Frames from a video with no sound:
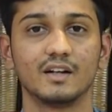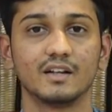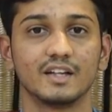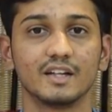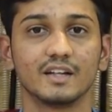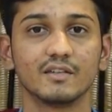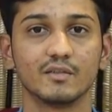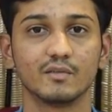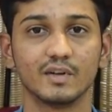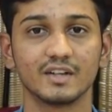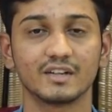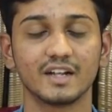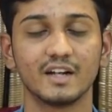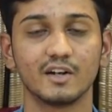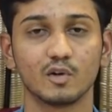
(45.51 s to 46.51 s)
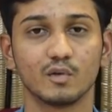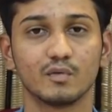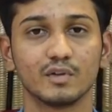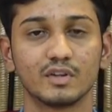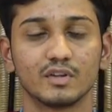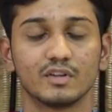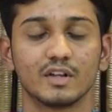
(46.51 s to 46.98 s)
Then once I enrolled
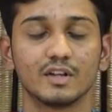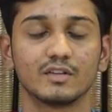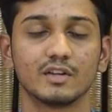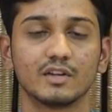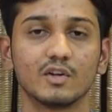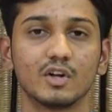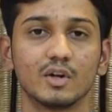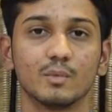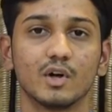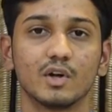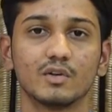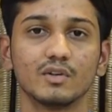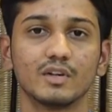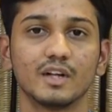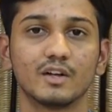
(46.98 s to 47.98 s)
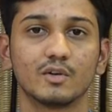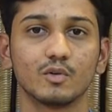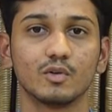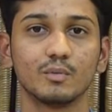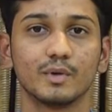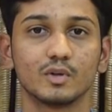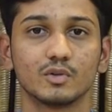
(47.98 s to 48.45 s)
for CCIE Security module, they
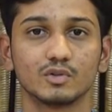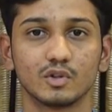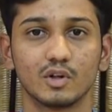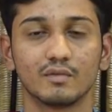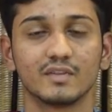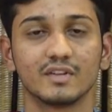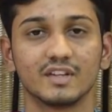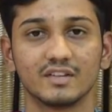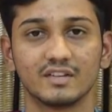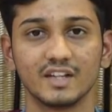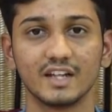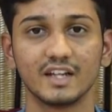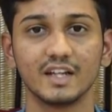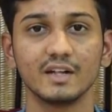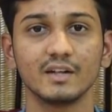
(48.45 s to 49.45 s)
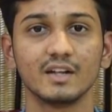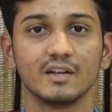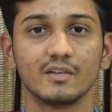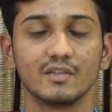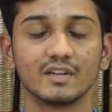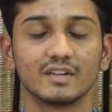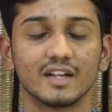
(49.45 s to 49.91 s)
told me to join with CCNA.
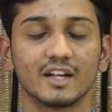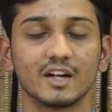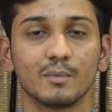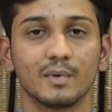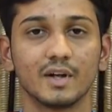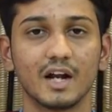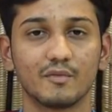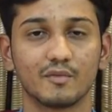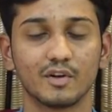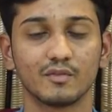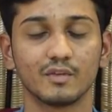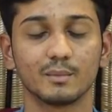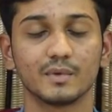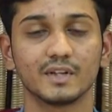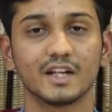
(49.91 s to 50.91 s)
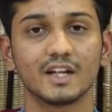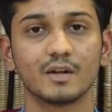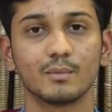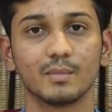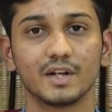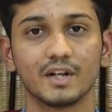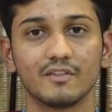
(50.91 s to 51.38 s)
After 1 month, I
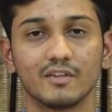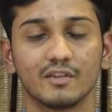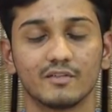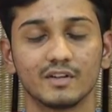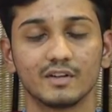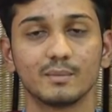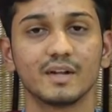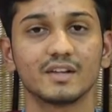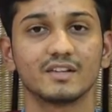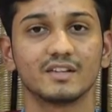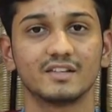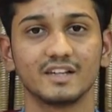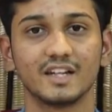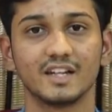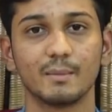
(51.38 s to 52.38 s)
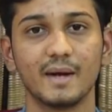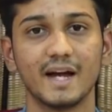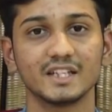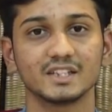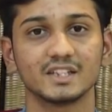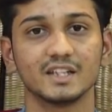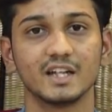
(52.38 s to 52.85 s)
completed with my CCNA
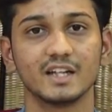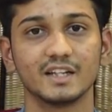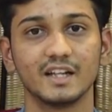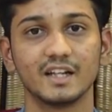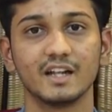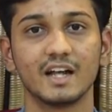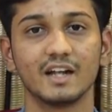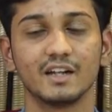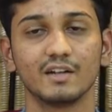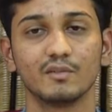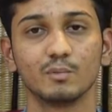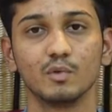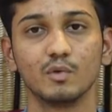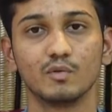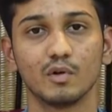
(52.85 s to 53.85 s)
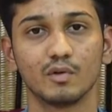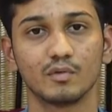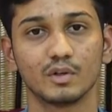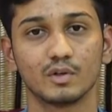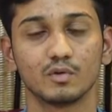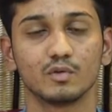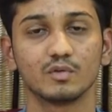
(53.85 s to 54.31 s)
batch. Then I move over
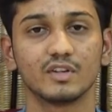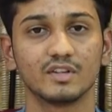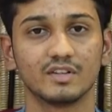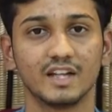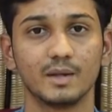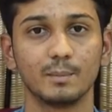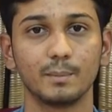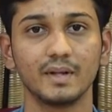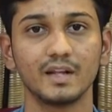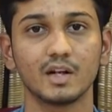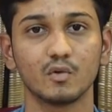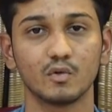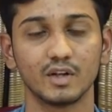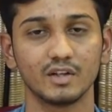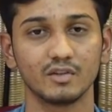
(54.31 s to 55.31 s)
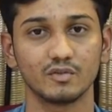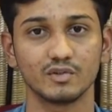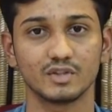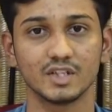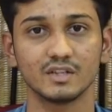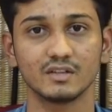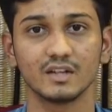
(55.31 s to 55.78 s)
to CCNP, routing and
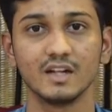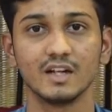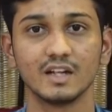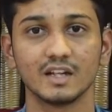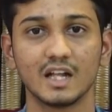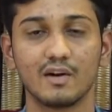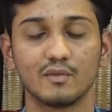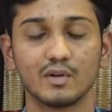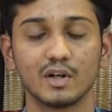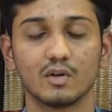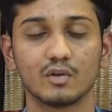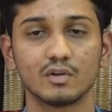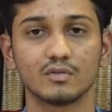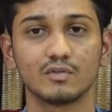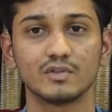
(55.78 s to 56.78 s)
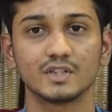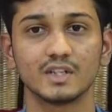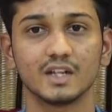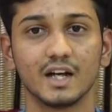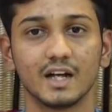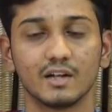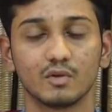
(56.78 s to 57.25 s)
switching. After routing
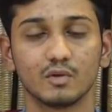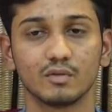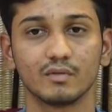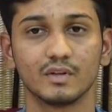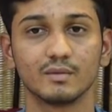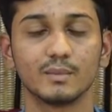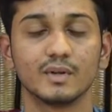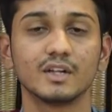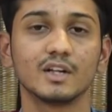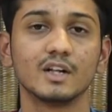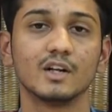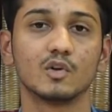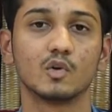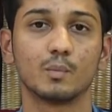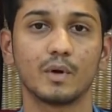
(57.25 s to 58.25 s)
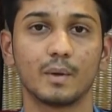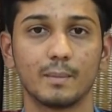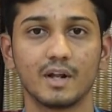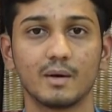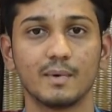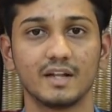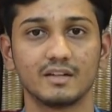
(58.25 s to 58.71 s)
switching, I took 1 month to
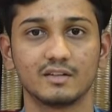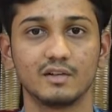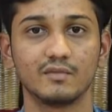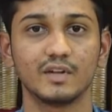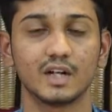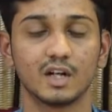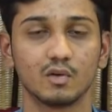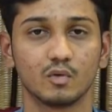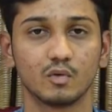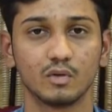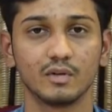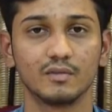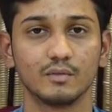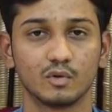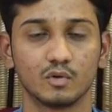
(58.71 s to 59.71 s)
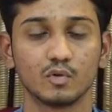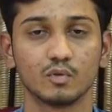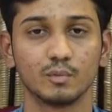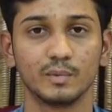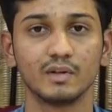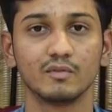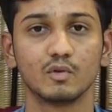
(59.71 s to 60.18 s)
prepare myself to
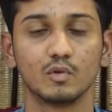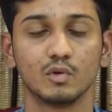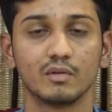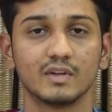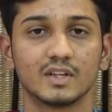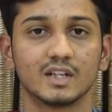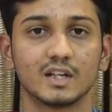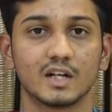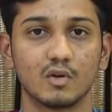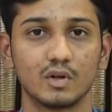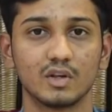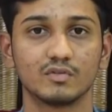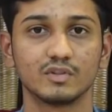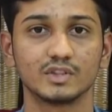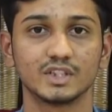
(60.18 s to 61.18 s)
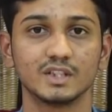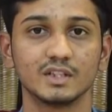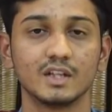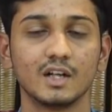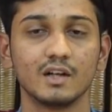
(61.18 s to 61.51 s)
be good with the routing switching.